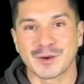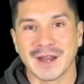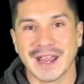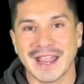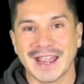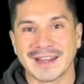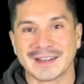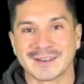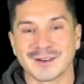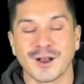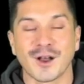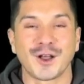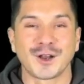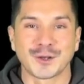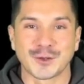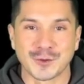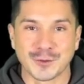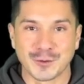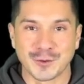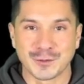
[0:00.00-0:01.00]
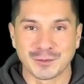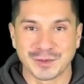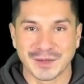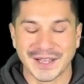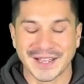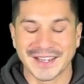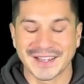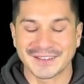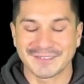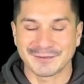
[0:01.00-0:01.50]
and on Google
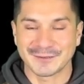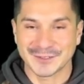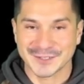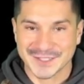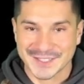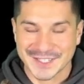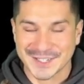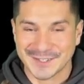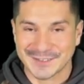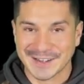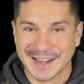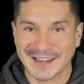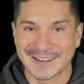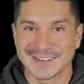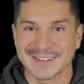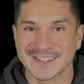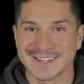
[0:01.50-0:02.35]
Play. We'll see you around.